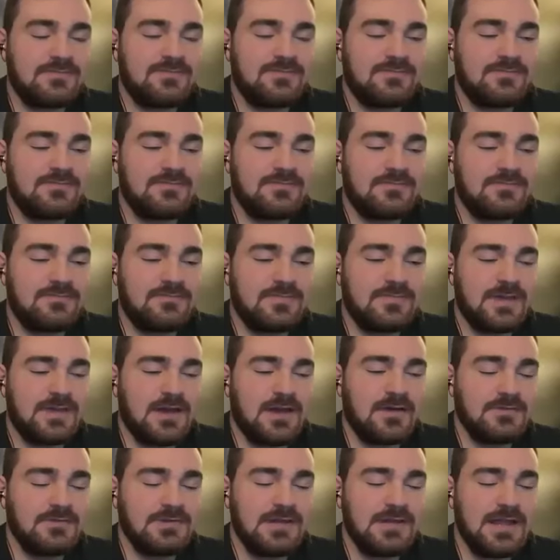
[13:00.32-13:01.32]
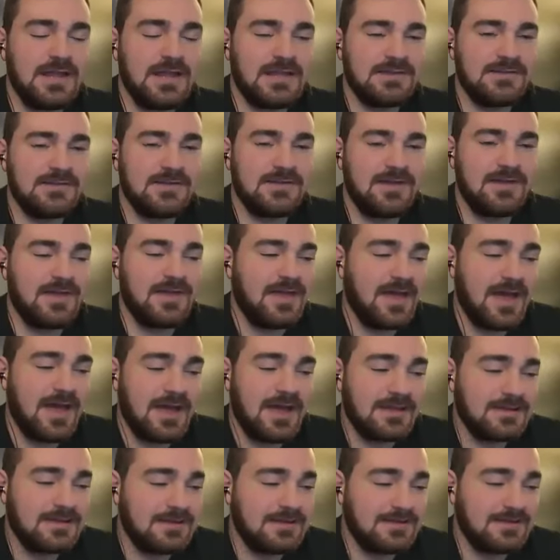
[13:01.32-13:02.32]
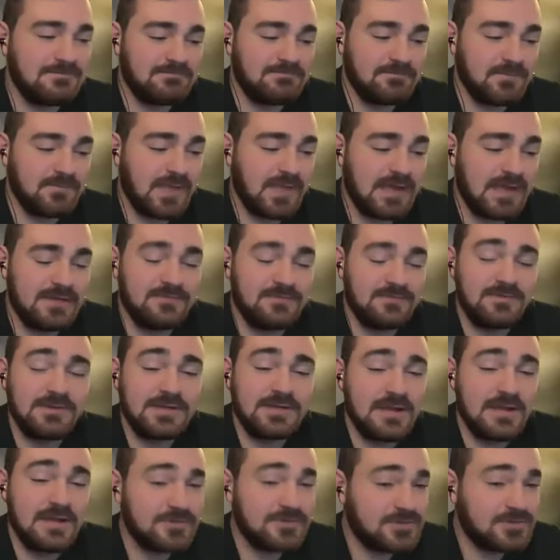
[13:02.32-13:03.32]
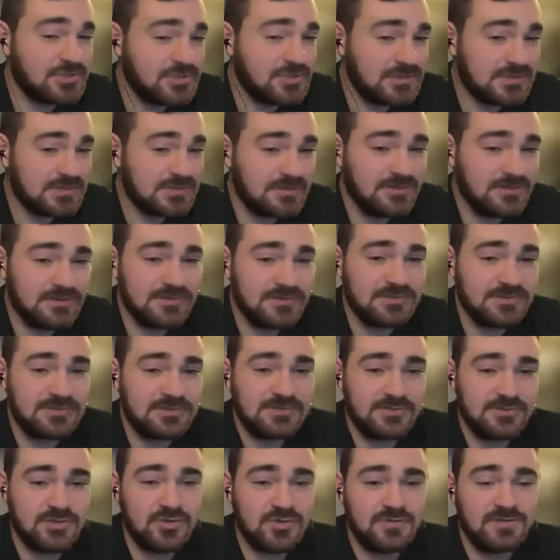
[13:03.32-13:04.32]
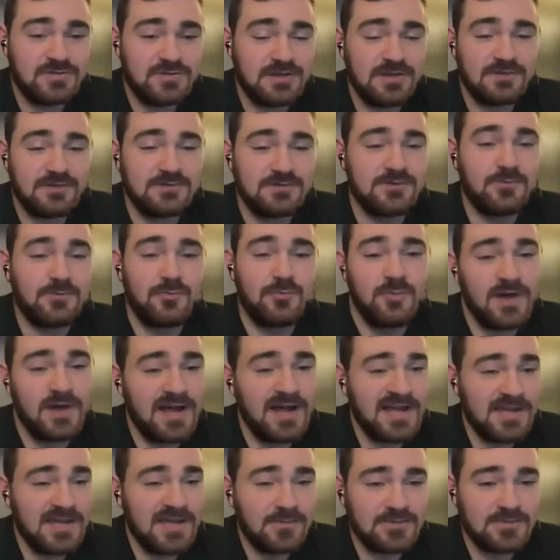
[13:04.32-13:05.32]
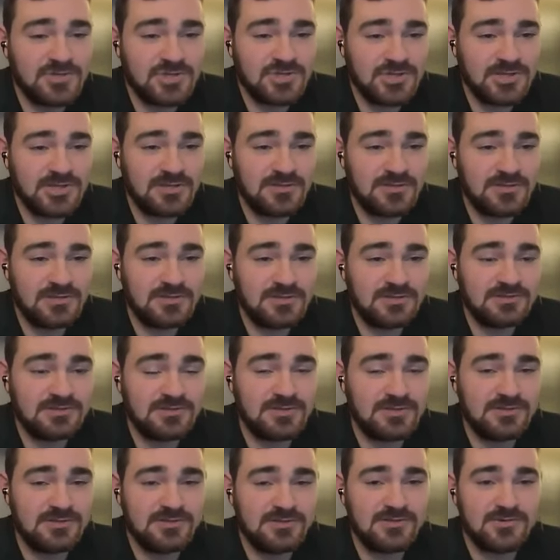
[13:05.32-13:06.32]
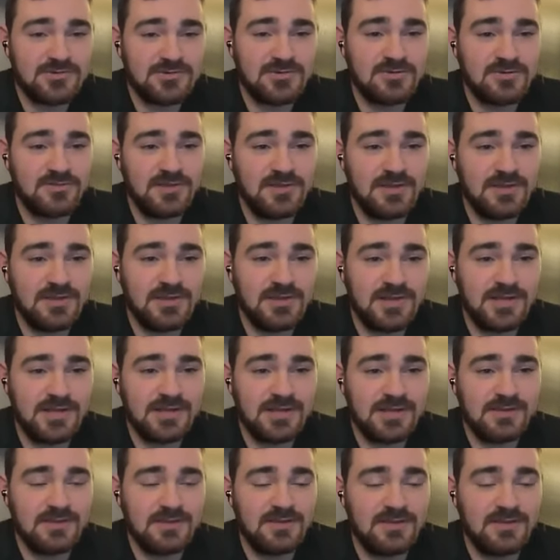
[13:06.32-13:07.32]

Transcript: or have you cheated unle- in the Diz His trivia? I have never cheated in the Diz His trivia. I don't know why I would cheat in the Diz His trivia. like,